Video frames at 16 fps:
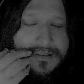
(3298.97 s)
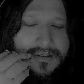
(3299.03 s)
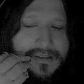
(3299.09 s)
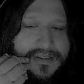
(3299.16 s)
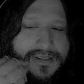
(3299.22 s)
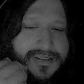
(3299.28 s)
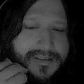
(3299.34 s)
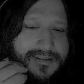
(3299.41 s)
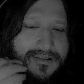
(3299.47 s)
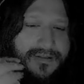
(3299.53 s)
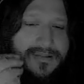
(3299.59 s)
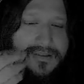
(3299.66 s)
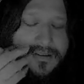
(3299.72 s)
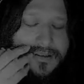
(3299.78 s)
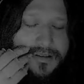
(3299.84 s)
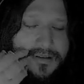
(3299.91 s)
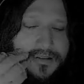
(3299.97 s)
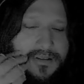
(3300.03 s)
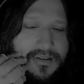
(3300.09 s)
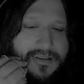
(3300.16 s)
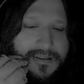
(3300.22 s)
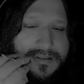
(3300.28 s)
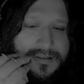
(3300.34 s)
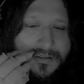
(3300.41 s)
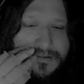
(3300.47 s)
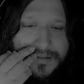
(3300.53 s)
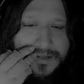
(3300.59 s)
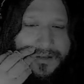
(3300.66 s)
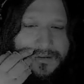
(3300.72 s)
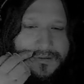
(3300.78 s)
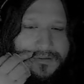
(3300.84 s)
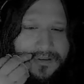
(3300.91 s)
because there's other, you
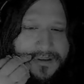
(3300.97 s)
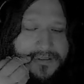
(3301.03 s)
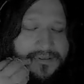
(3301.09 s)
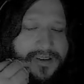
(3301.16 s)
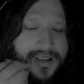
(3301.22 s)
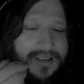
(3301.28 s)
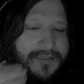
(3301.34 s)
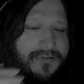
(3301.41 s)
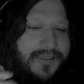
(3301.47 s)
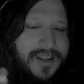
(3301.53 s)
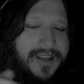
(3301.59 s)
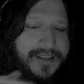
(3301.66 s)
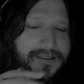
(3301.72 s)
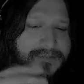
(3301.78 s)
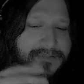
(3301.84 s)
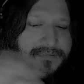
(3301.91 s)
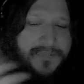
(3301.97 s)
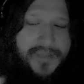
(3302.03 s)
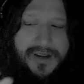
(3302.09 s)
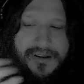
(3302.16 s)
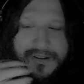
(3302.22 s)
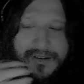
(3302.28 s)
know, if like, I don't